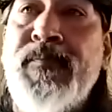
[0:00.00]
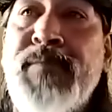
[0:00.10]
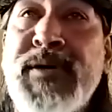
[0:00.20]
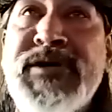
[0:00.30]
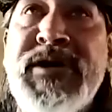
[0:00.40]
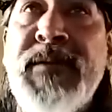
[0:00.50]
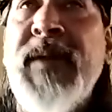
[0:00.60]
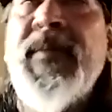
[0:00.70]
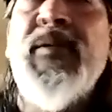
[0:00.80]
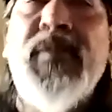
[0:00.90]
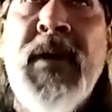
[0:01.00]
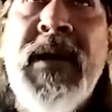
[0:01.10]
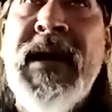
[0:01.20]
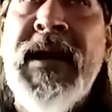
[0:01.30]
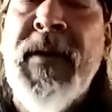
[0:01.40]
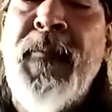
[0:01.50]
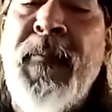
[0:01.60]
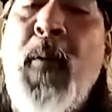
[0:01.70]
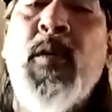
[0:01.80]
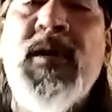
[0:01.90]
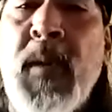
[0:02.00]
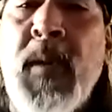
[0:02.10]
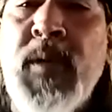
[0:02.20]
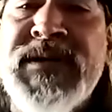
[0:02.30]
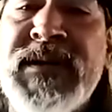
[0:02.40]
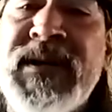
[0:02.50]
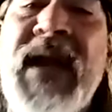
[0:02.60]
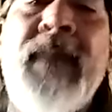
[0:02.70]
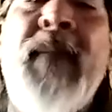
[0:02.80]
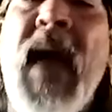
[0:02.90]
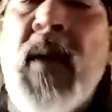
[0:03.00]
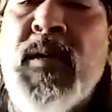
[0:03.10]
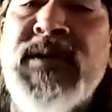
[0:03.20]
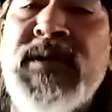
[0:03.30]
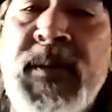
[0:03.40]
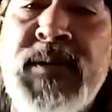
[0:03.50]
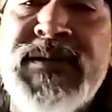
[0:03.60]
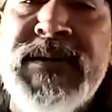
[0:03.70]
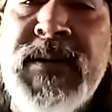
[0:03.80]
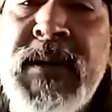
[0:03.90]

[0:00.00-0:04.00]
pushing people in a forward motion, not a backwards motion.